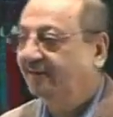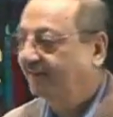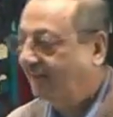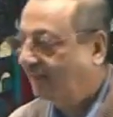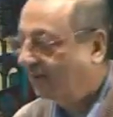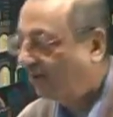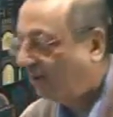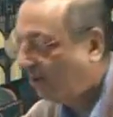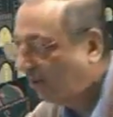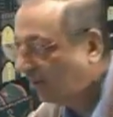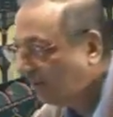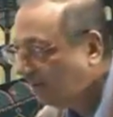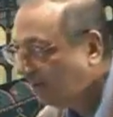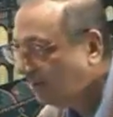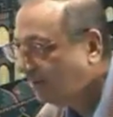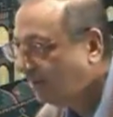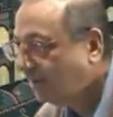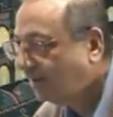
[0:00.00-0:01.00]
They are
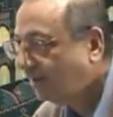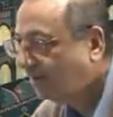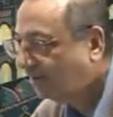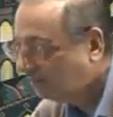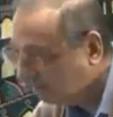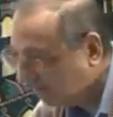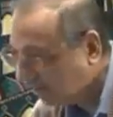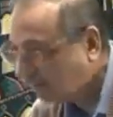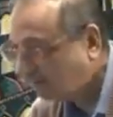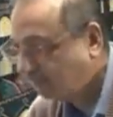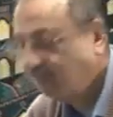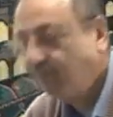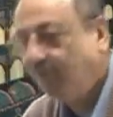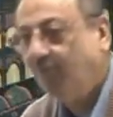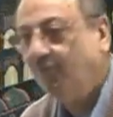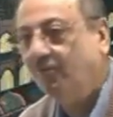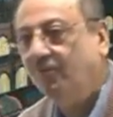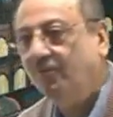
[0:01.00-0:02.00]
all
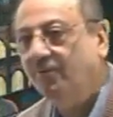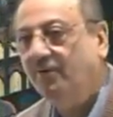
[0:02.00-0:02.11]
marfu.